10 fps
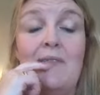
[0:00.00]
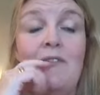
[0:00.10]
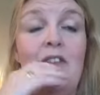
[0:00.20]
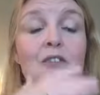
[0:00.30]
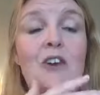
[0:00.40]
And
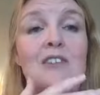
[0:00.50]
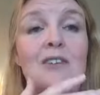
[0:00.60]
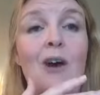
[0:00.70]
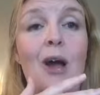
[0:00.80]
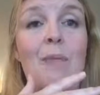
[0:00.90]
for the first
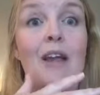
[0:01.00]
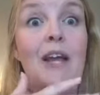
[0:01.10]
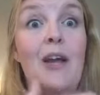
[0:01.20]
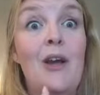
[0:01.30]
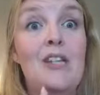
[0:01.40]
time it
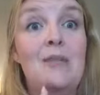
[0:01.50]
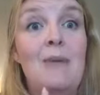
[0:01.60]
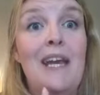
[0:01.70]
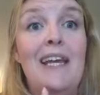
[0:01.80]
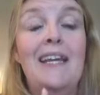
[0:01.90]
occurred to
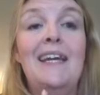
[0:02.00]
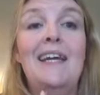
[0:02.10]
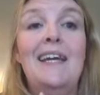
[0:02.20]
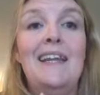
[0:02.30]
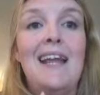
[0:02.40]
me
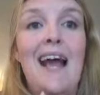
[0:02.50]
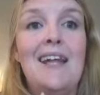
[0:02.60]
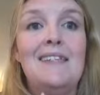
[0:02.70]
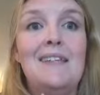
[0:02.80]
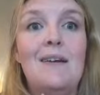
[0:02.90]

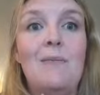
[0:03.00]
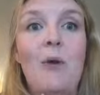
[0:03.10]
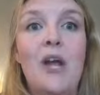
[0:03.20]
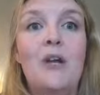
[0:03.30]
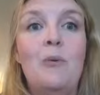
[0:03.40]
that
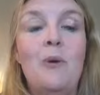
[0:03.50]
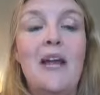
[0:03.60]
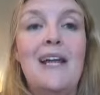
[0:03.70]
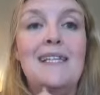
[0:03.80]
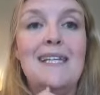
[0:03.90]
my
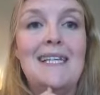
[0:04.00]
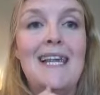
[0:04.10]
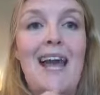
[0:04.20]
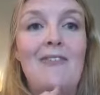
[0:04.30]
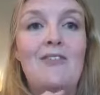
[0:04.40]
career didn't
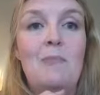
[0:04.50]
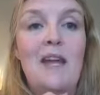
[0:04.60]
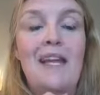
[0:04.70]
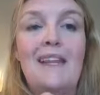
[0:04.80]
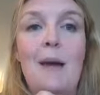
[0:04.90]
have to
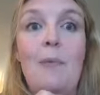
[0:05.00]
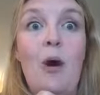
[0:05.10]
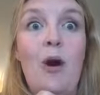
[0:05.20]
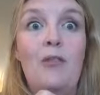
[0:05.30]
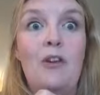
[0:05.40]
be that
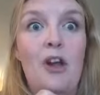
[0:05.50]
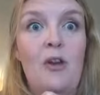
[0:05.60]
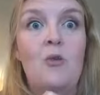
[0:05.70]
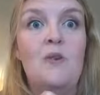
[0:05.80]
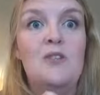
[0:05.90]
path that I
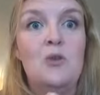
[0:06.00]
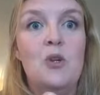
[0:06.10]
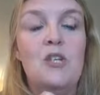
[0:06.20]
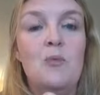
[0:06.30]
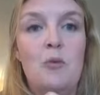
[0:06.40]
always
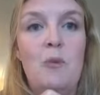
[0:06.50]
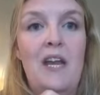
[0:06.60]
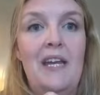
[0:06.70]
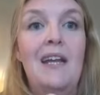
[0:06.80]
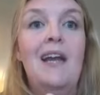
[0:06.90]
thought it would
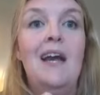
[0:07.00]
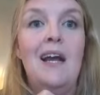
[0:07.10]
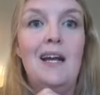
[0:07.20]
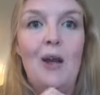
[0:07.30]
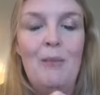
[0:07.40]
be,
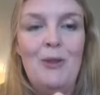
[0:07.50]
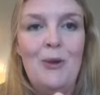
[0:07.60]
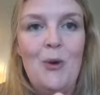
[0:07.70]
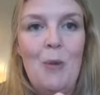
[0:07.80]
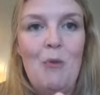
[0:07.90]
climbing the
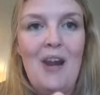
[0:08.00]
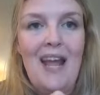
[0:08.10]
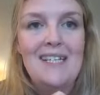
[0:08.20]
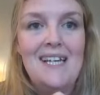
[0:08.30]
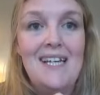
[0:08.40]
corporate
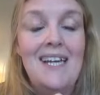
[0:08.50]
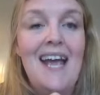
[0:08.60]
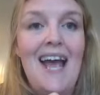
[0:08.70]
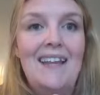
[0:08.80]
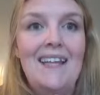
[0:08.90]
ladder,
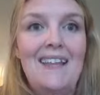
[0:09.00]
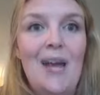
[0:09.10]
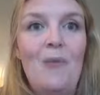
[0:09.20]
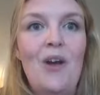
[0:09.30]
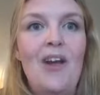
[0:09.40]
and that
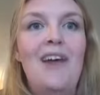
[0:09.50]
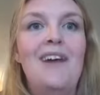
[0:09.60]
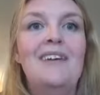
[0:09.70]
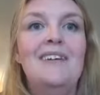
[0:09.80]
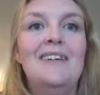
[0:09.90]
there
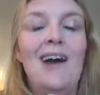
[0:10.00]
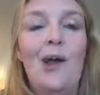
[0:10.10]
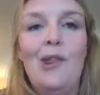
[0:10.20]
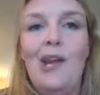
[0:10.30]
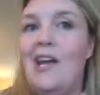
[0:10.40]
were
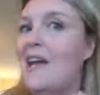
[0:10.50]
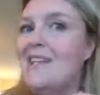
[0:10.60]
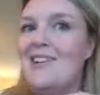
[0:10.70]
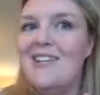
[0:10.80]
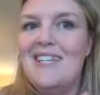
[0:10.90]
other
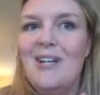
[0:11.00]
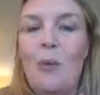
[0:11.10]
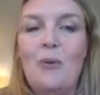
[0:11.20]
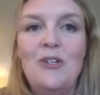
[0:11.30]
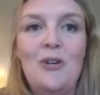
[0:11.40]
exciting
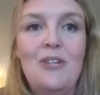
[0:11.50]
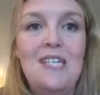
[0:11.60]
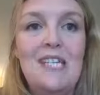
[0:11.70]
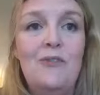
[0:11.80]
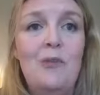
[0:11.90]

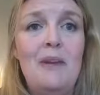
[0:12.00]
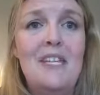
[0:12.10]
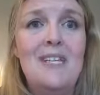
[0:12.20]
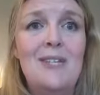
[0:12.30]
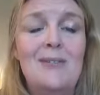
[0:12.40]
opportunities for me
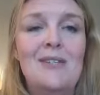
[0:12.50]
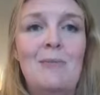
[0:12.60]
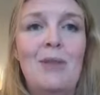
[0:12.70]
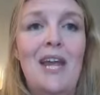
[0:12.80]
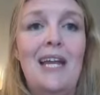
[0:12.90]
to do
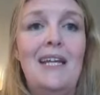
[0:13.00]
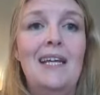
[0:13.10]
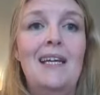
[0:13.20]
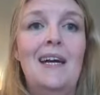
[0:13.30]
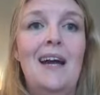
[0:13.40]
something
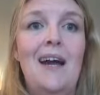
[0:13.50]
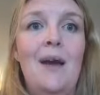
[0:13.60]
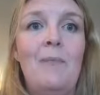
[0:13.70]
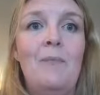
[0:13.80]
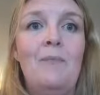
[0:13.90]

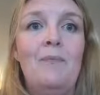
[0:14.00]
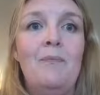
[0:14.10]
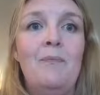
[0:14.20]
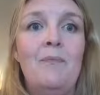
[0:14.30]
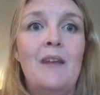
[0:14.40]
that
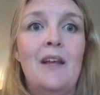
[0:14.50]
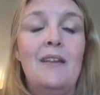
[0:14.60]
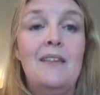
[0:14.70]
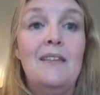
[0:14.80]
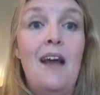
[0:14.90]

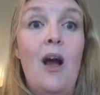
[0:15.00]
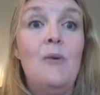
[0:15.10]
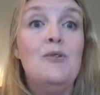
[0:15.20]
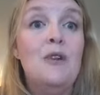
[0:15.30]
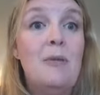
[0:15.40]
I
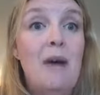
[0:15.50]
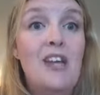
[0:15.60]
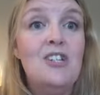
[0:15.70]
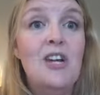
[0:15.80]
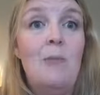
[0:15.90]
was really
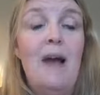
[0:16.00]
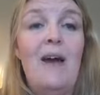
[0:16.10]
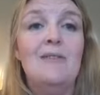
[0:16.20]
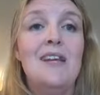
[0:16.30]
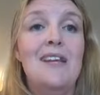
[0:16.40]
passionate
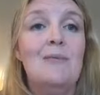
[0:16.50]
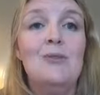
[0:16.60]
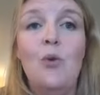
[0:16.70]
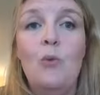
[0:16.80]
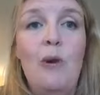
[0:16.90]
about and that was
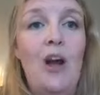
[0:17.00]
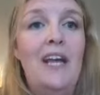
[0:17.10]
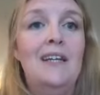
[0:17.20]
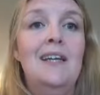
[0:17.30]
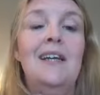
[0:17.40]
all
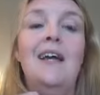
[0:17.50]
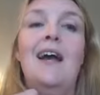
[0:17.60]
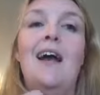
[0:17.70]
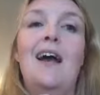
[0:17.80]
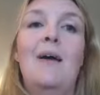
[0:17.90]
mine,
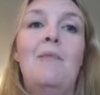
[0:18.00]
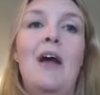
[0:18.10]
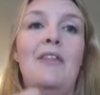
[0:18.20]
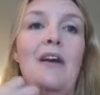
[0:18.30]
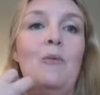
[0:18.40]
and
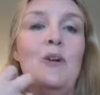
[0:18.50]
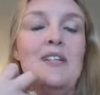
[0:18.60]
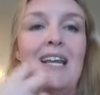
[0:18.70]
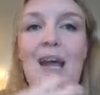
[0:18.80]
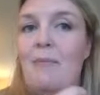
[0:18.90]
that
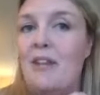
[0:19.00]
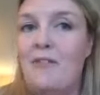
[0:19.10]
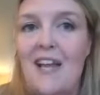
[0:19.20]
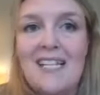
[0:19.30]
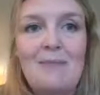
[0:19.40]
would allow me the
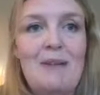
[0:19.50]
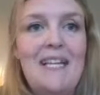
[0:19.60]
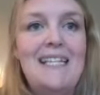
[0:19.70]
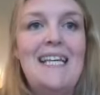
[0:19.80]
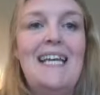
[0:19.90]

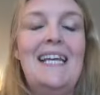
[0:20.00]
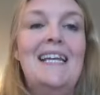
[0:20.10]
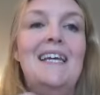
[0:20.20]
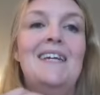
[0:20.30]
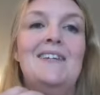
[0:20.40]

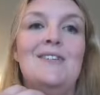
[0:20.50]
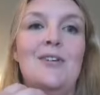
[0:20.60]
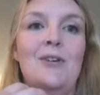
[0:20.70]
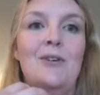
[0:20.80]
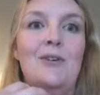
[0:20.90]
flexibility
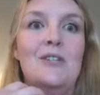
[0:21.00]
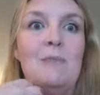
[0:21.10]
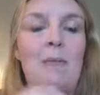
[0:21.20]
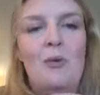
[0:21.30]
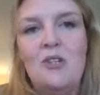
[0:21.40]
to
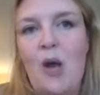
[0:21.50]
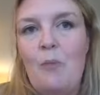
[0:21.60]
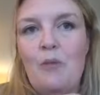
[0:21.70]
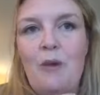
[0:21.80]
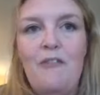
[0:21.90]
spend more
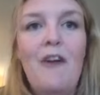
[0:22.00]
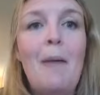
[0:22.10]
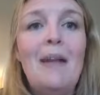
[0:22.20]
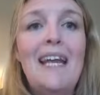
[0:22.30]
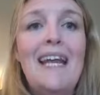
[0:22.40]
time with my
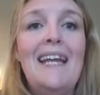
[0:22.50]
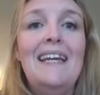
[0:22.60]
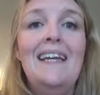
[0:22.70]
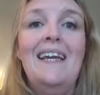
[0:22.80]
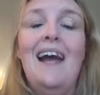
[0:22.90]

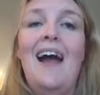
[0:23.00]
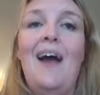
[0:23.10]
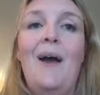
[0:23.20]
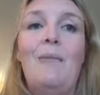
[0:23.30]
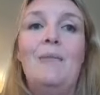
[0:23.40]
family,
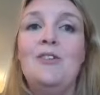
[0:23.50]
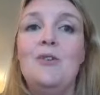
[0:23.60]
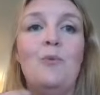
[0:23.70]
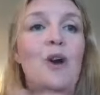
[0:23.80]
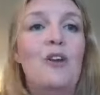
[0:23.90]

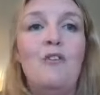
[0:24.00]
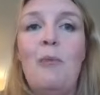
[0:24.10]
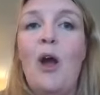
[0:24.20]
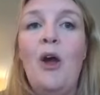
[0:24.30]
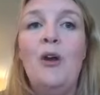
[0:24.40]
to work from
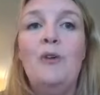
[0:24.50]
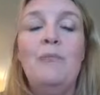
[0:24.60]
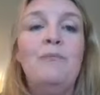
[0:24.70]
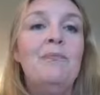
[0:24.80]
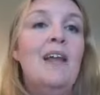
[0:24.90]

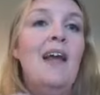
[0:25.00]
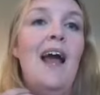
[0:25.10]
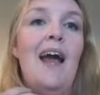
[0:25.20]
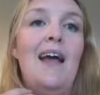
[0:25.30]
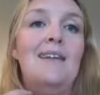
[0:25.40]
home,
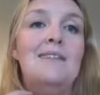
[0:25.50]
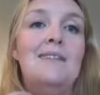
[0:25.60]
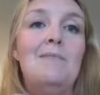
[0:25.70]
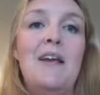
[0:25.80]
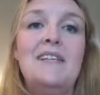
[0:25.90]

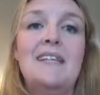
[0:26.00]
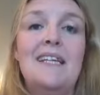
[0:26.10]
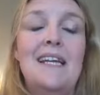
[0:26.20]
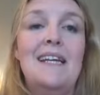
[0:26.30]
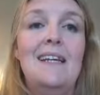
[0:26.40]
and
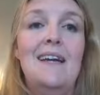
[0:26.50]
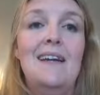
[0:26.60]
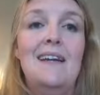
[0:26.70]
basically